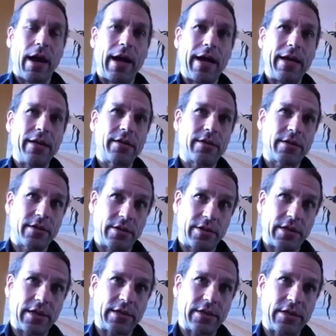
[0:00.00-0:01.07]
I
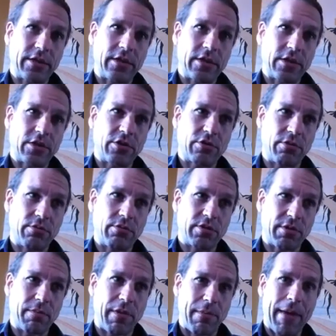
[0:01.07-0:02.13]
suggested just to
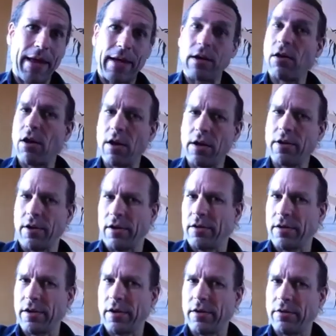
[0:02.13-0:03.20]
simply make it longer,
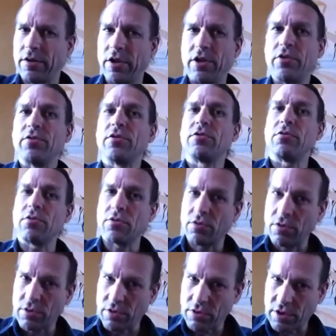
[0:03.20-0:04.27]
to use
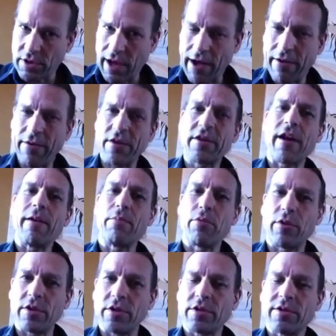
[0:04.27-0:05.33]
standard
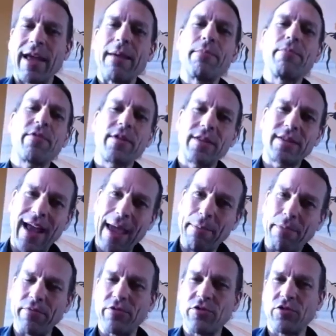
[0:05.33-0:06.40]
Tanpura, same
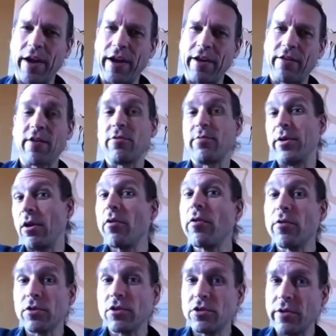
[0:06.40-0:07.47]
type of strings, because we know
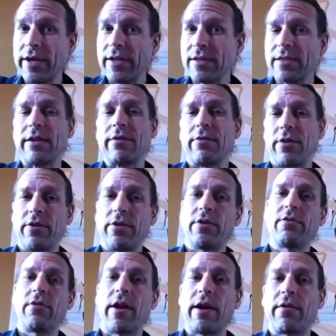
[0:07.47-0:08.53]
those strings sound good,
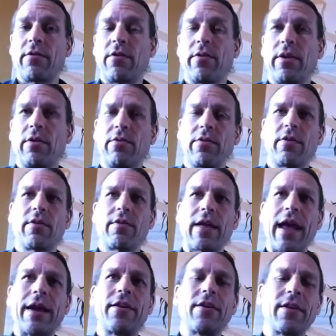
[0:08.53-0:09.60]
right? So we use a
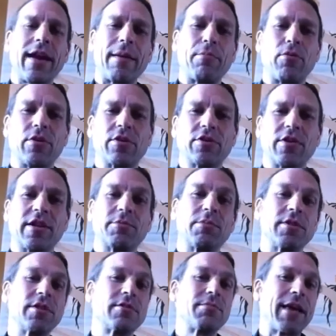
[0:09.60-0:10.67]
standard Tanpura strings,
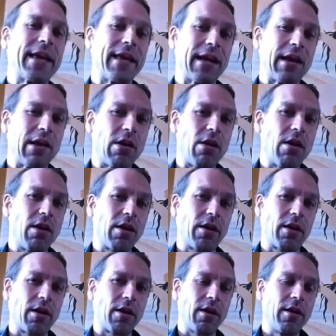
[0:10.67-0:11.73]
but just make it
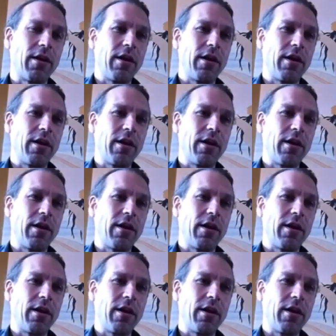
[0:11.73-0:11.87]
longer.